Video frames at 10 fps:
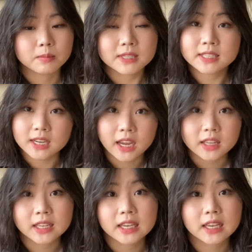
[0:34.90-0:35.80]

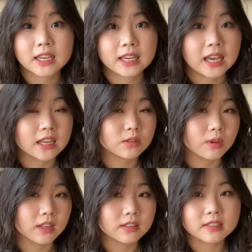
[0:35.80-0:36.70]
styling, as
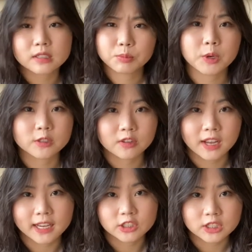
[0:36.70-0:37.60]
well as personal
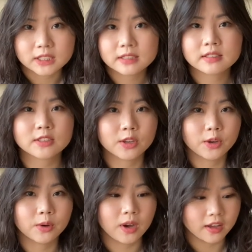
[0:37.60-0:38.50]
hygiene. So
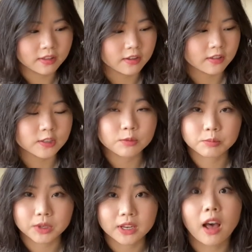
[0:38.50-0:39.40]
I thought these would
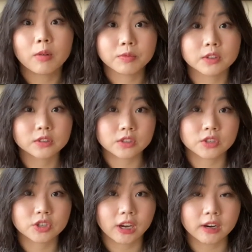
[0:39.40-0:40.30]
be helpful to
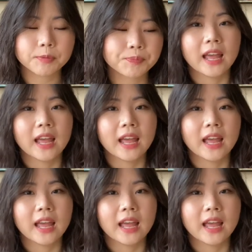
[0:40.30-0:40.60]
share.